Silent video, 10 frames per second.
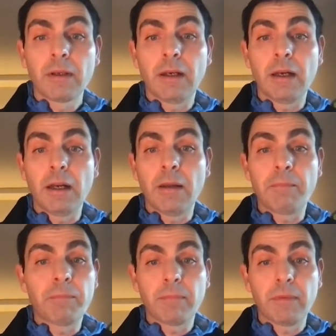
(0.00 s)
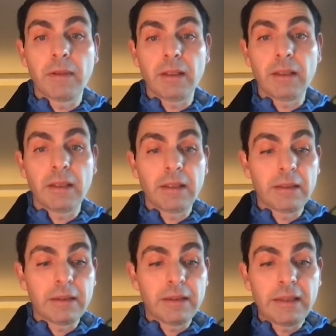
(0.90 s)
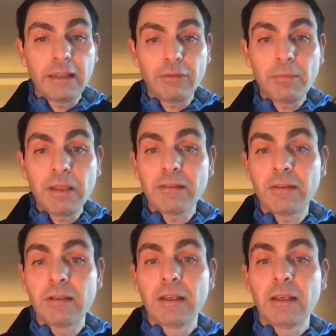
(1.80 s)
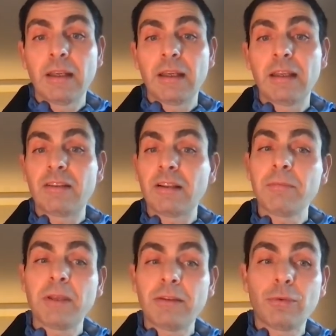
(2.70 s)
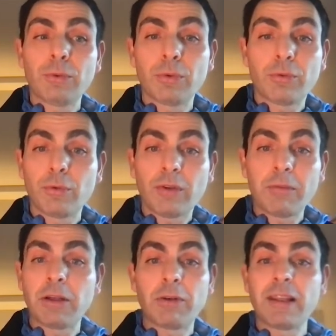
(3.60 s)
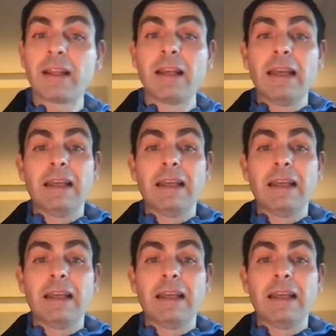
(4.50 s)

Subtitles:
And that to me, it tells me to some degree that